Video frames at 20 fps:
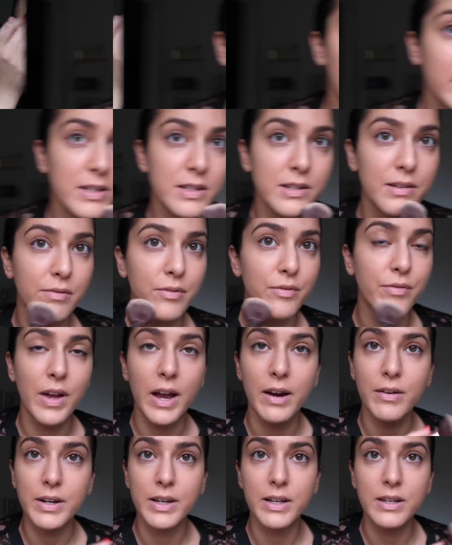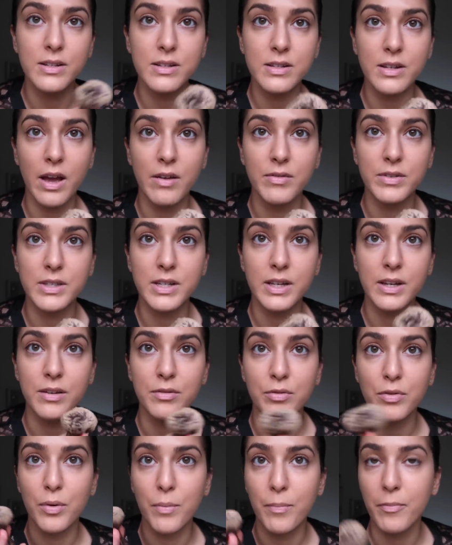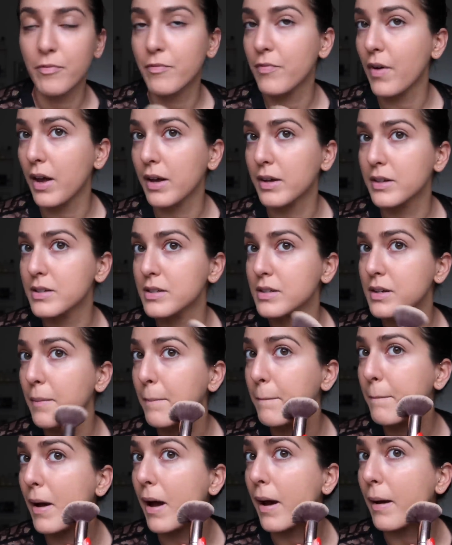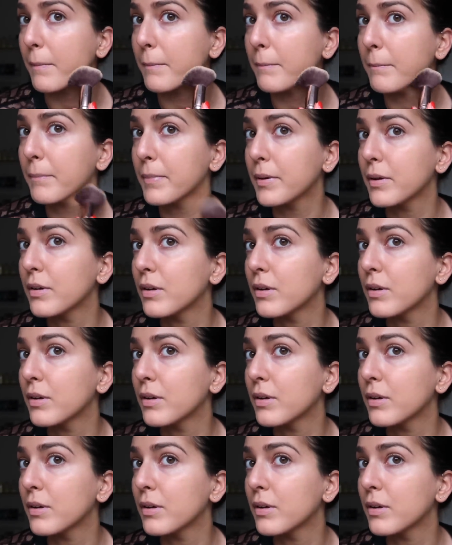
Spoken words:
that's a very conservative first pump.